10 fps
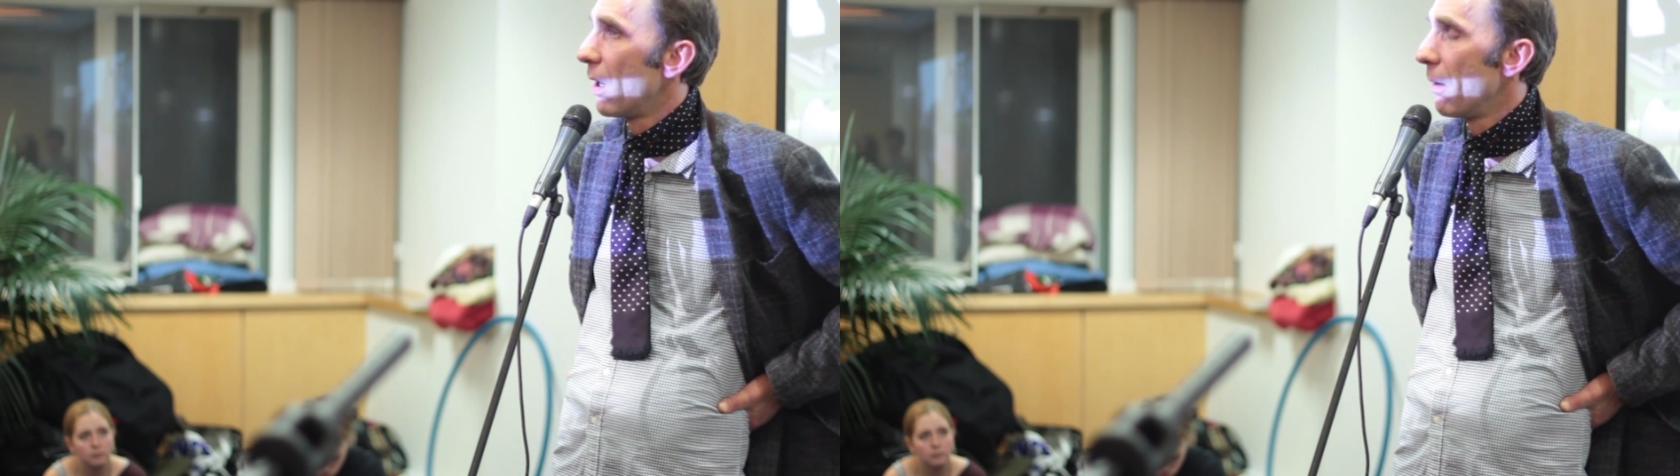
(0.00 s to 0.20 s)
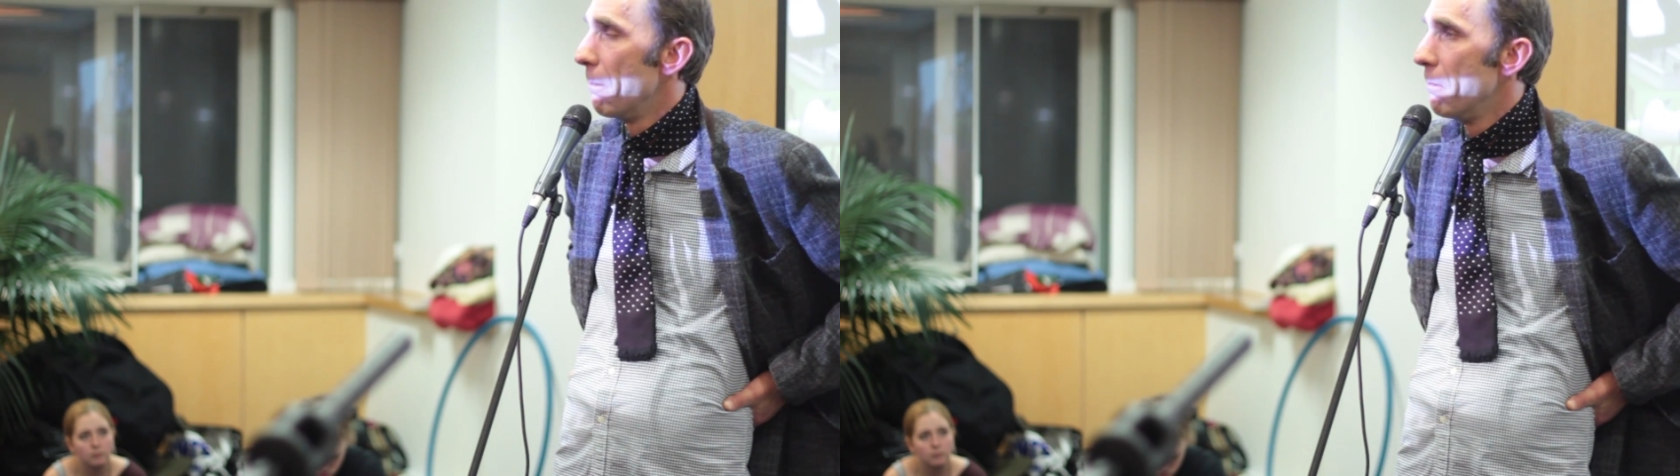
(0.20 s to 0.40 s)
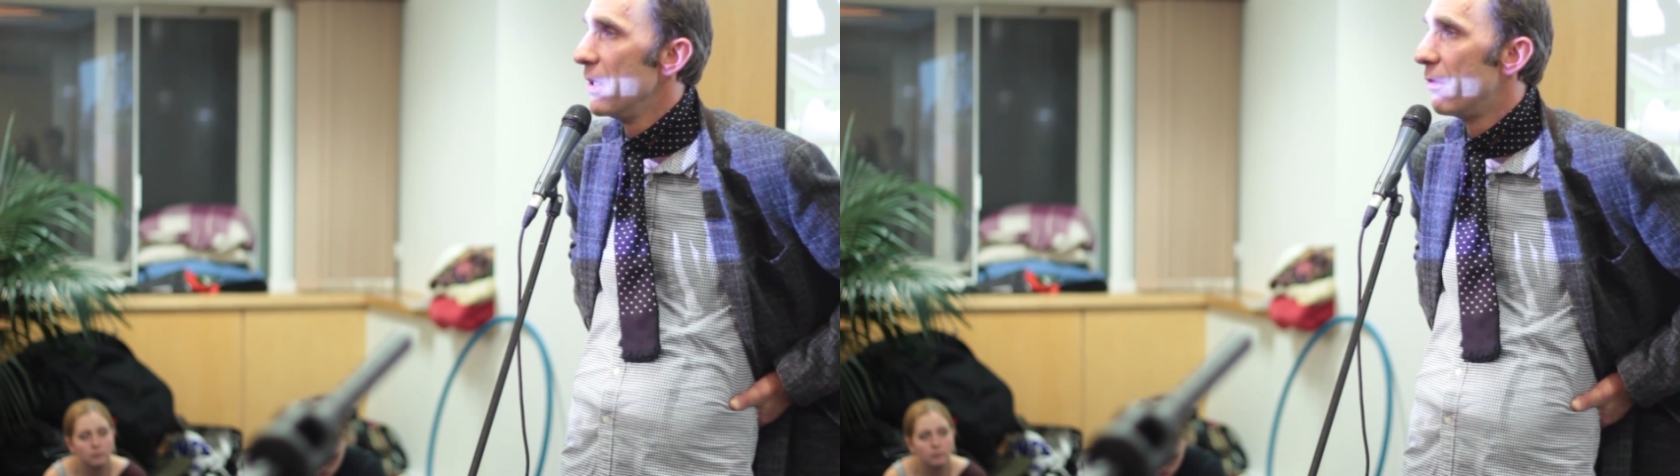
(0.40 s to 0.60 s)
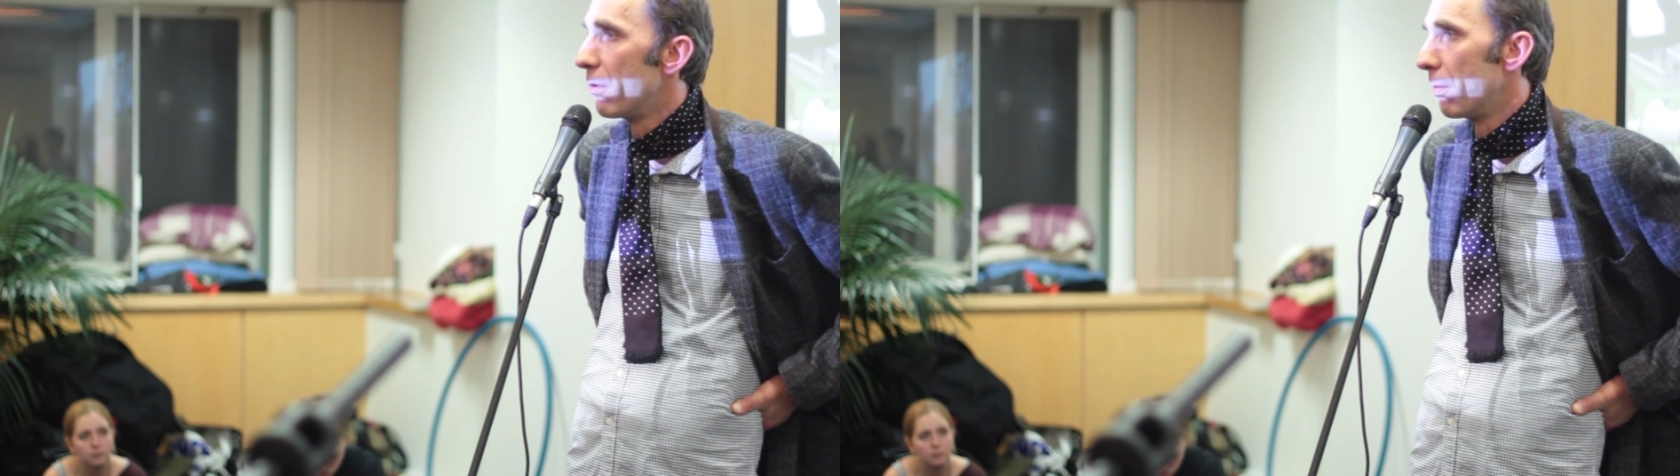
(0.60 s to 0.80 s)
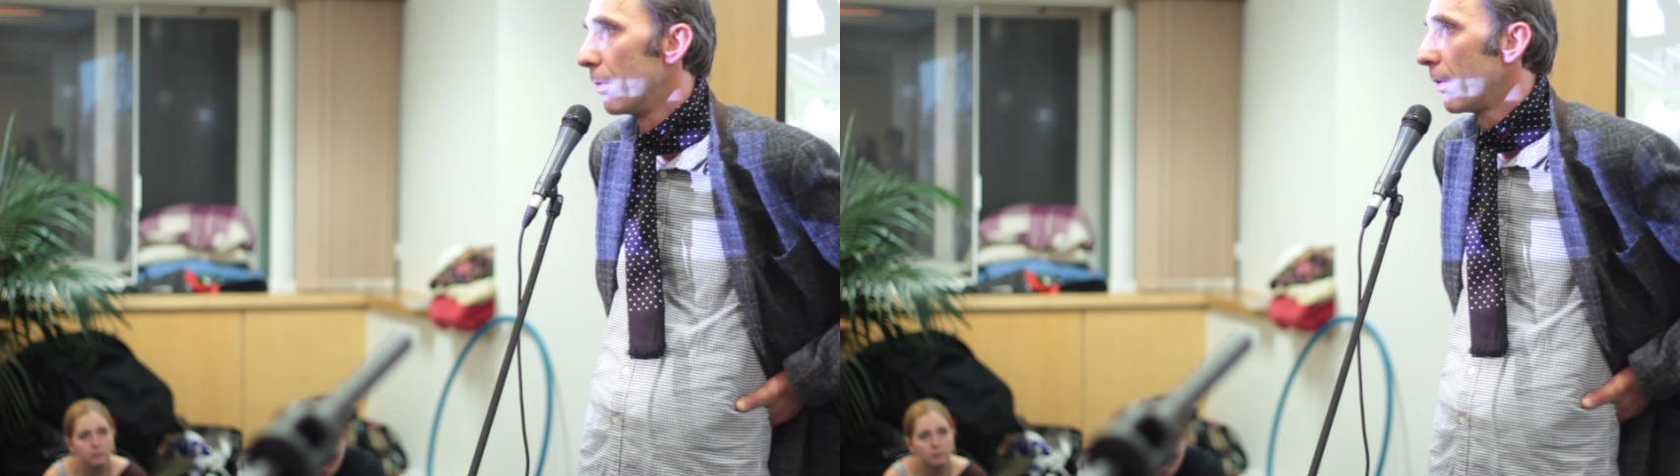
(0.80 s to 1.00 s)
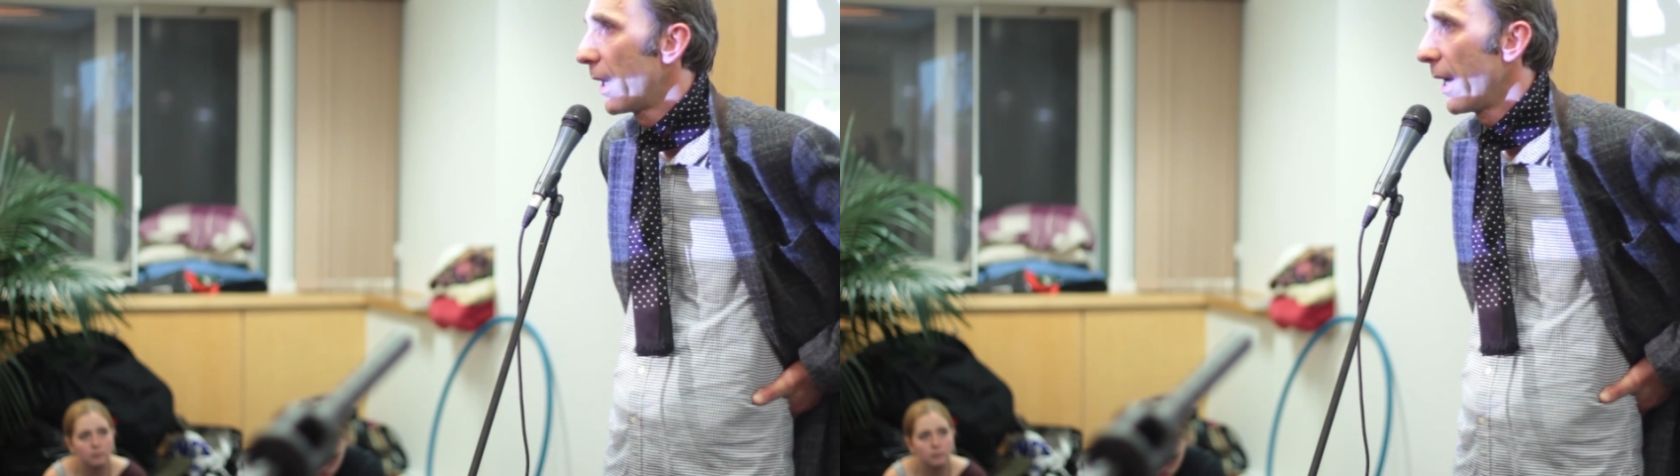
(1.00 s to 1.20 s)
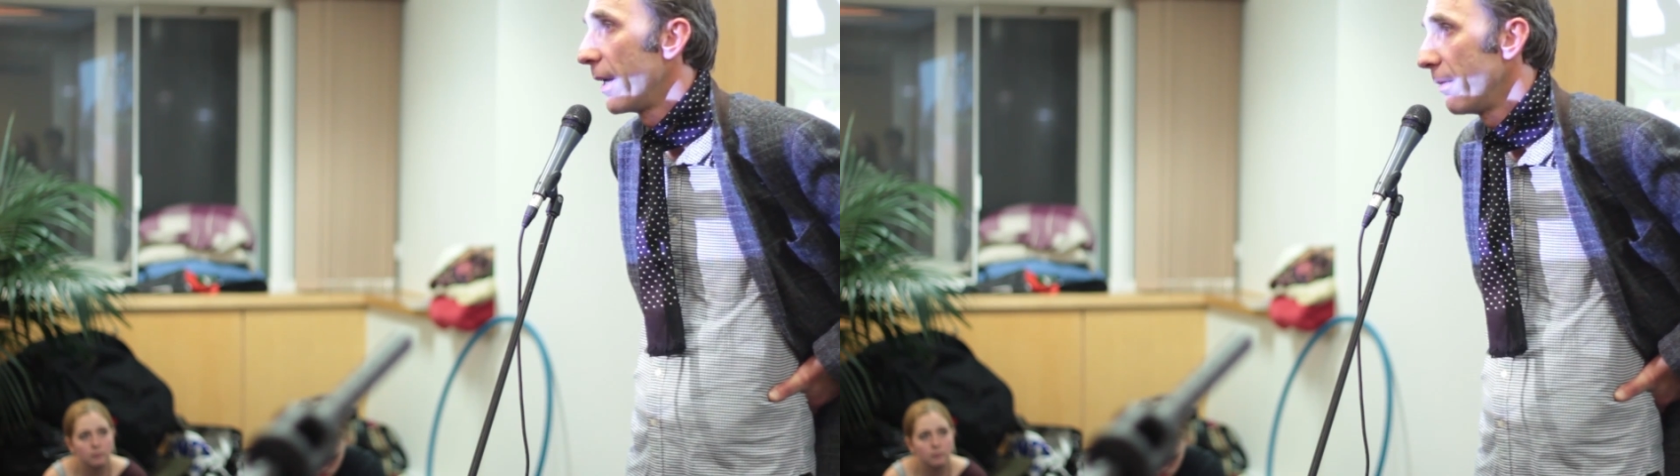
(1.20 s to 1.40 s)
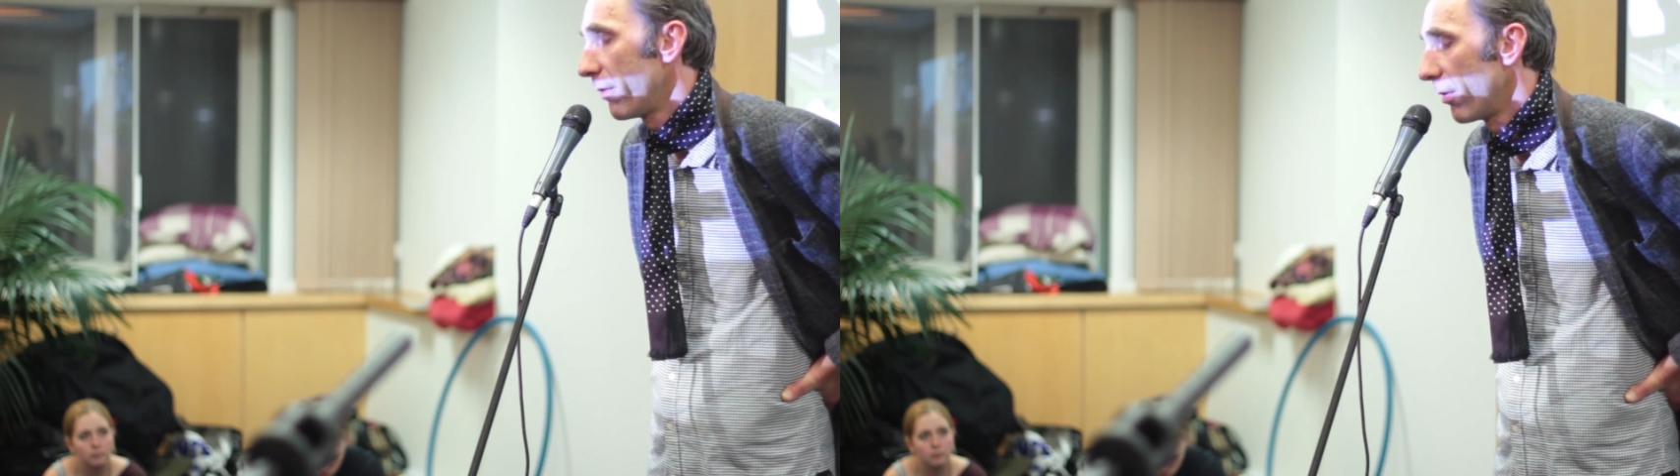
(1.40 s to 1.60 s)
kind of miserable
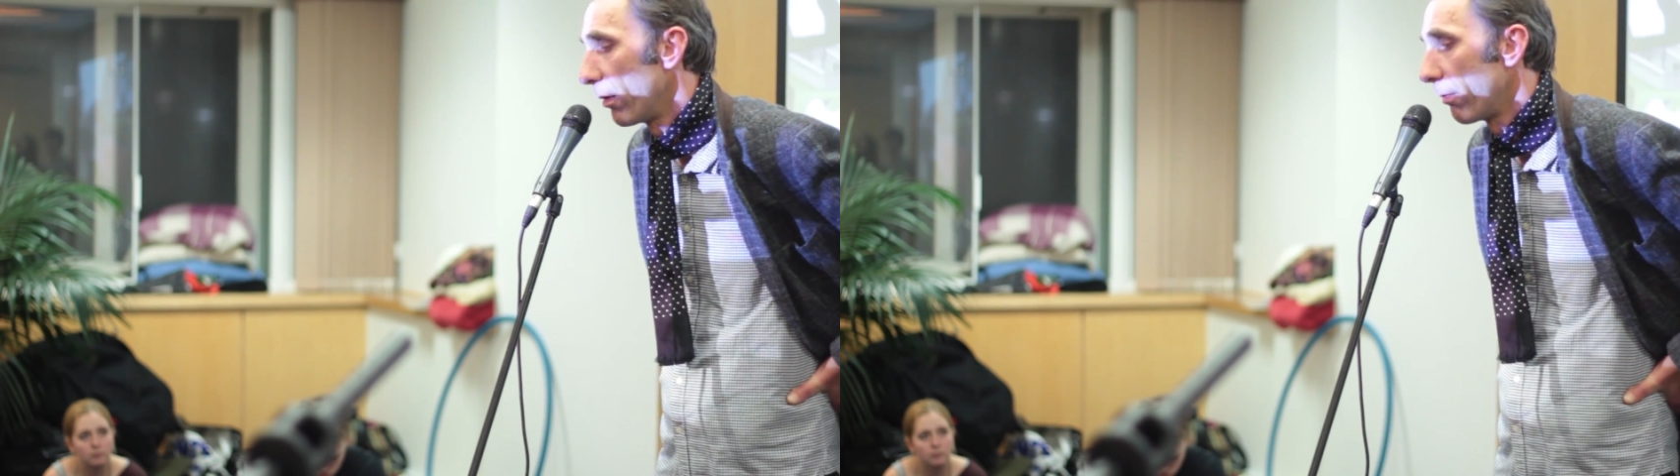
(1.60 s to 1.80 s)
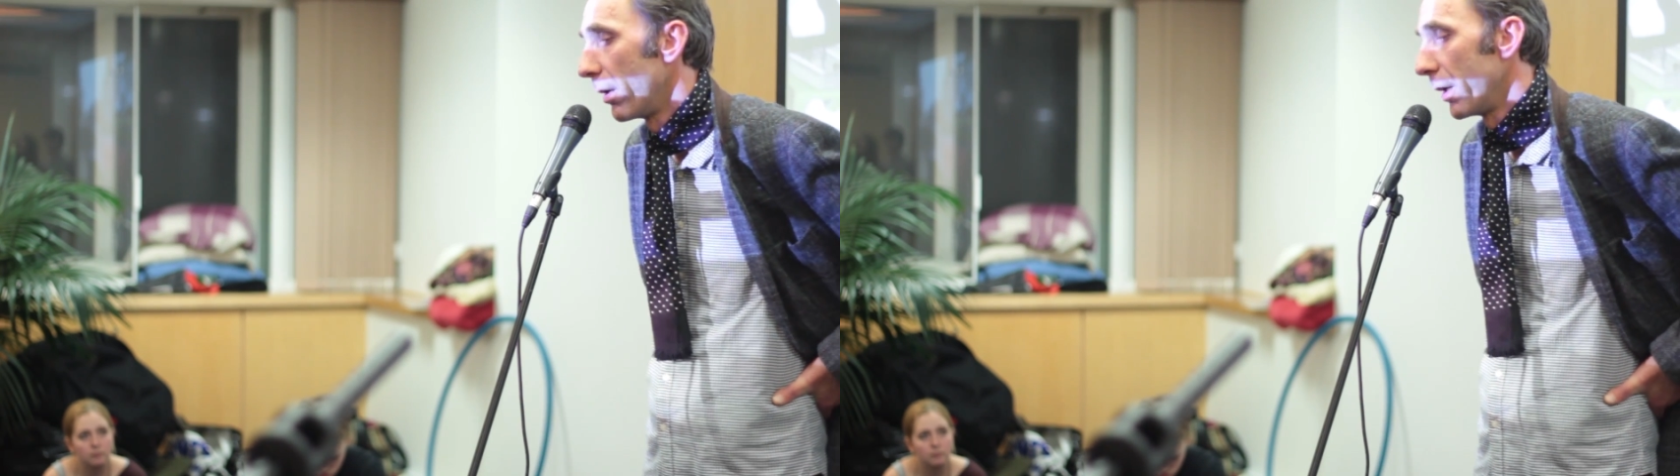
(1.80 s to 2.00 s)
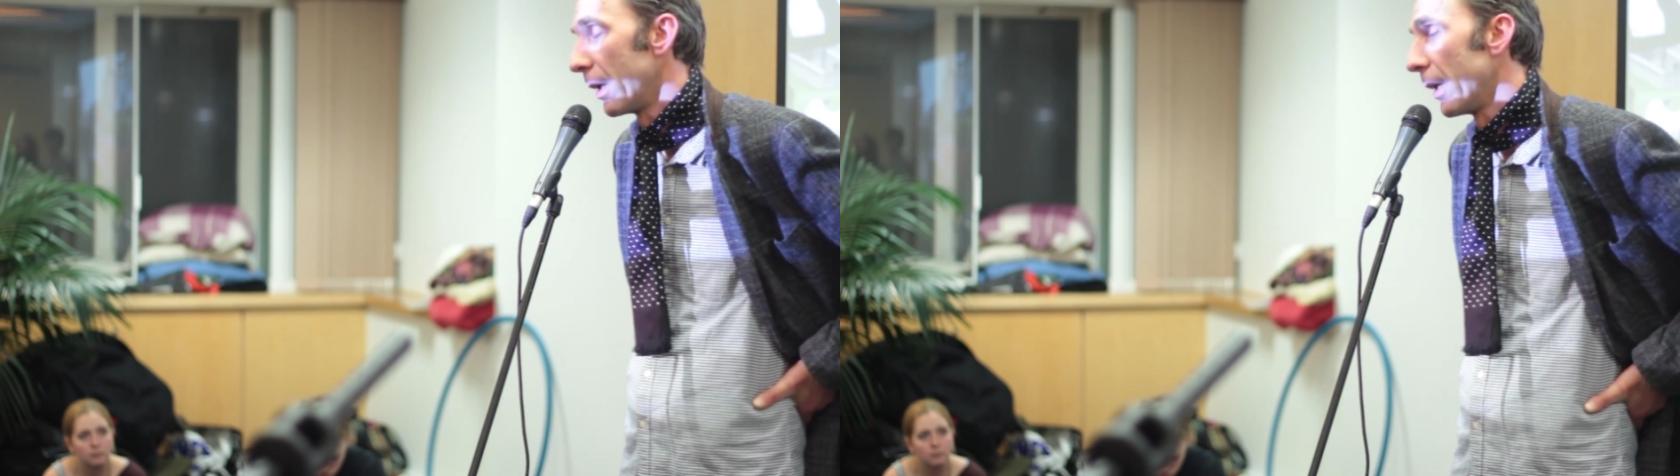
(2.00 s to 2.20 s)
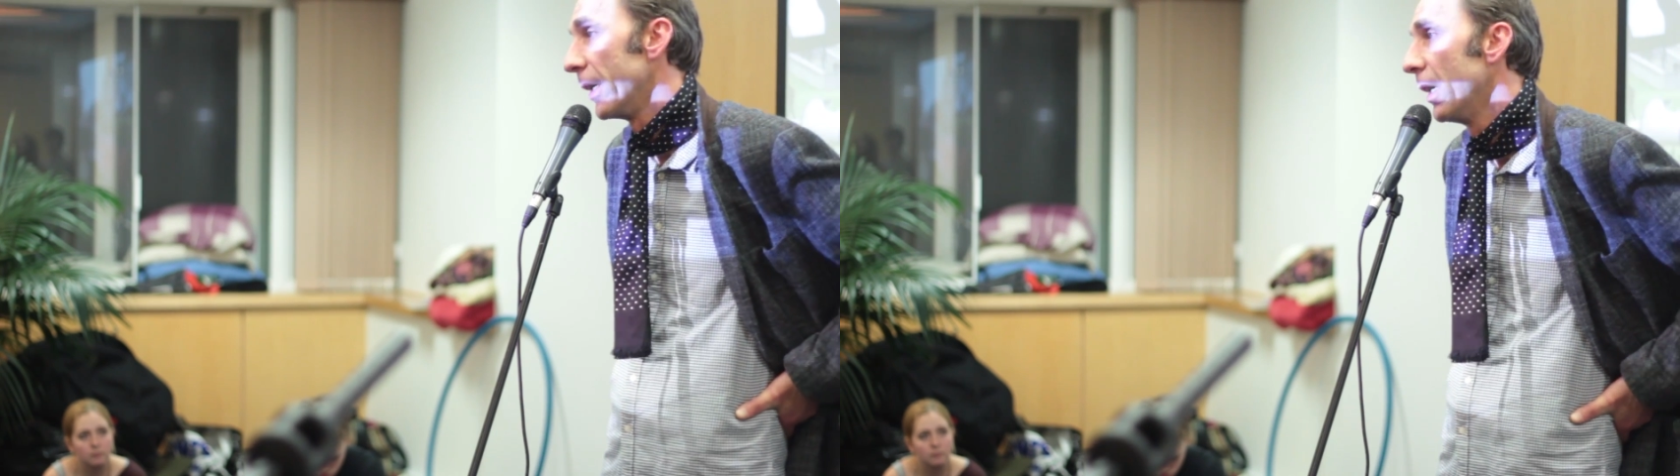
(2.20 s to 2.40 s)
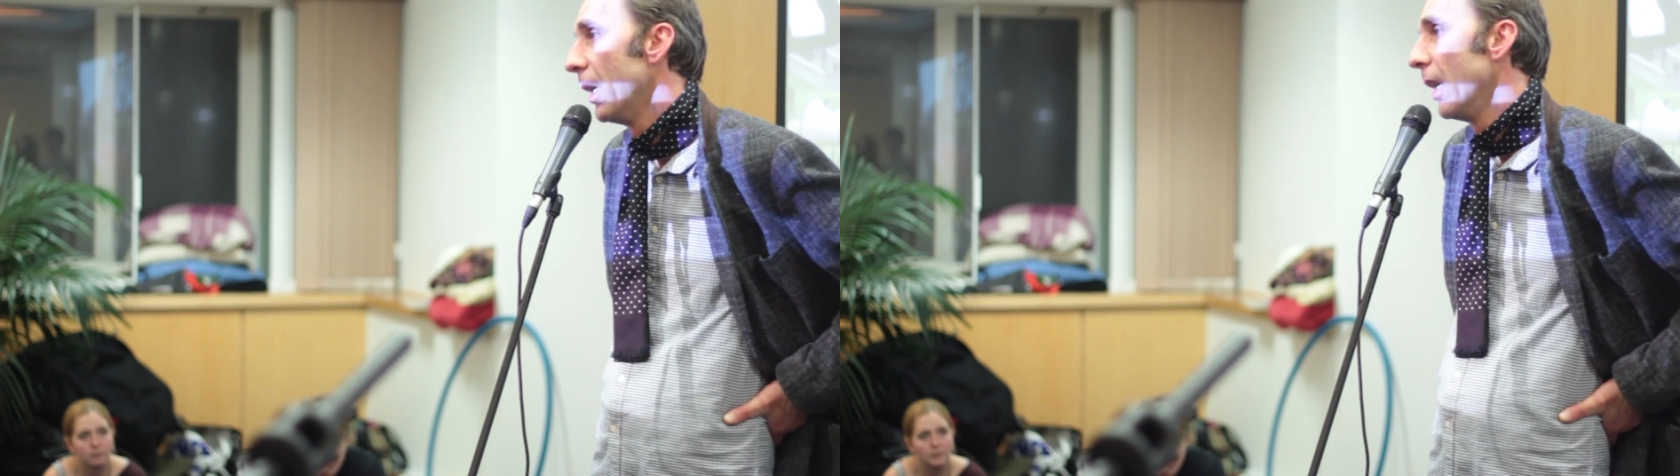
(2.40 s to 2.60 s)
cancer, frankly.